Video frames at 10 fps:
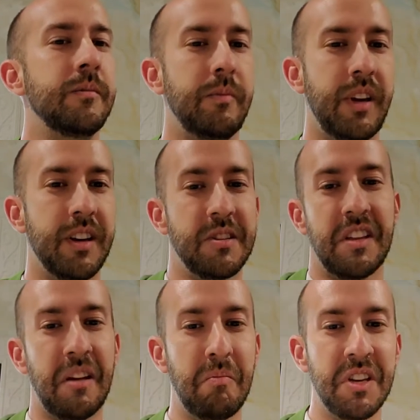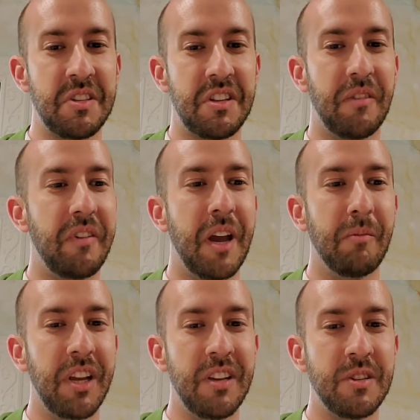because they miss their
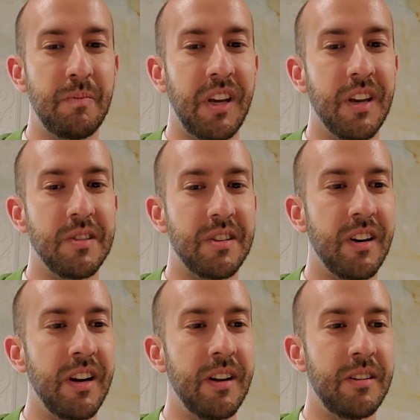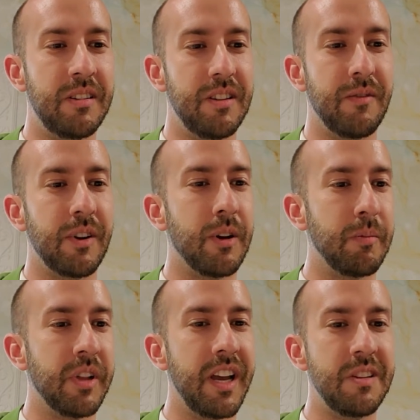families, because they're in a
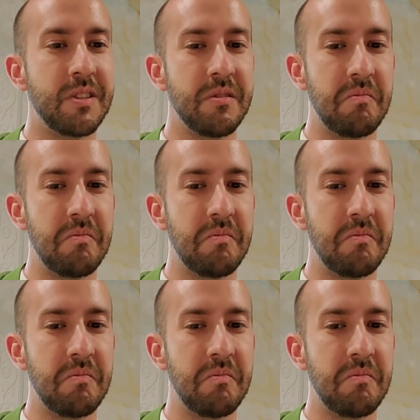difficult place.